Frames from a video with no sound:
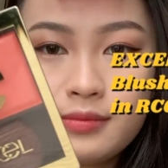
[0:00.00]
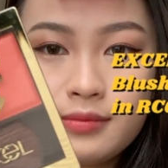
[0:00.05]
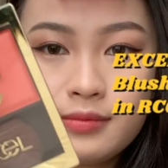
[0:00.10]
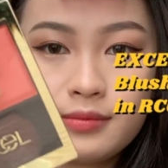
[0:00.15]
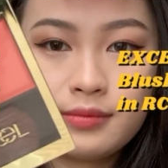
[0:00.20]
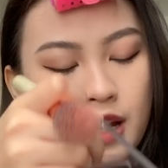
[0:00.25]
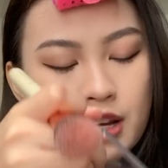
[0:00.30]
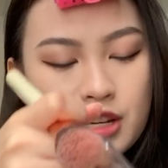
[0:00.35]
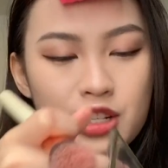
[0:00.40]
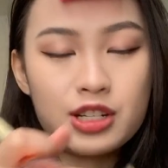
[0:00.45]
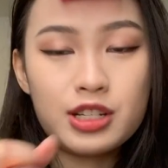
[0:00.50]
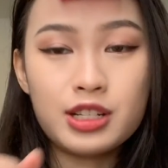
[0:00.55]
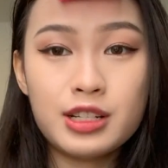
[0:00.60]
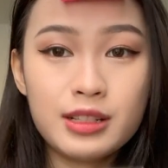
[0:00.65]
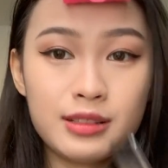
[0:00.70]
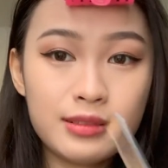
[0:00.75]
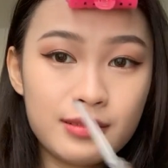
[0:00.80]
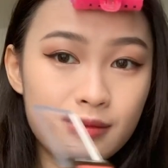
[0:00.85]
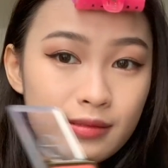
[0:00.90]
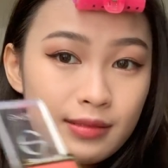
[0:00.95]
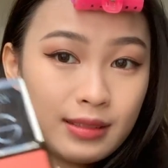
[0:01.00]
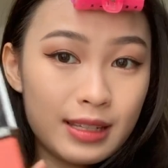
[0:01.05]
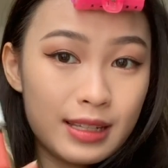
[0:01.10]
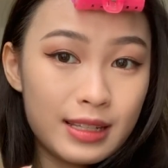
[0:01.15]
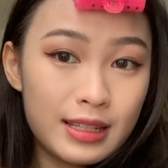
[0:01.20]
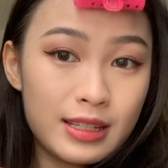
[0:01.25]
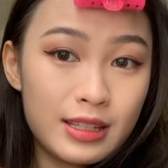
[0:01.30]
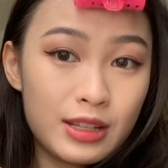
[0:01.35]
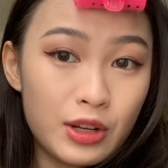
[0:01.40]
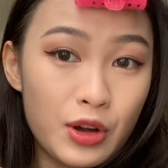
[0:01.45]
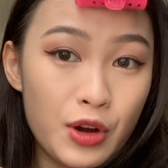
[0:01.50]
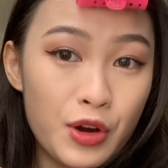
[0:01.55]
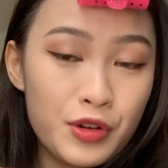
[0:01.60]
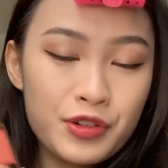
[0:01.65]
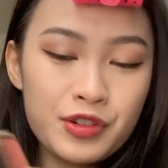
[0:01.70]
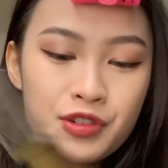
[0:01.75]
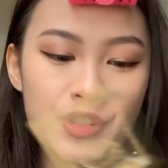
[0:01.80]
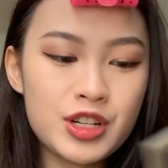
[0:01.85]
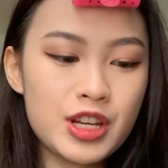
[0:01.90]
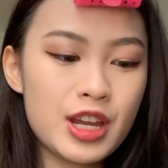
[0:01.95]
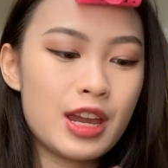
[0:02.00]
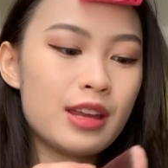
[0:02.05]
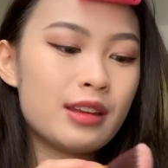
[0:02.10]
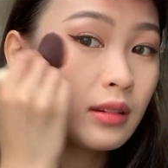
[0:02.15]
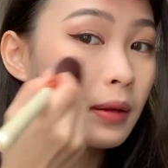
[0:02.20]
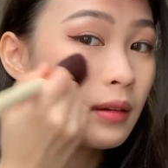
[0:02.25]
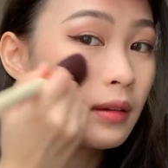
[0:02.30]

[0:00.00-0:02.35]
blusher. This is the coral shade.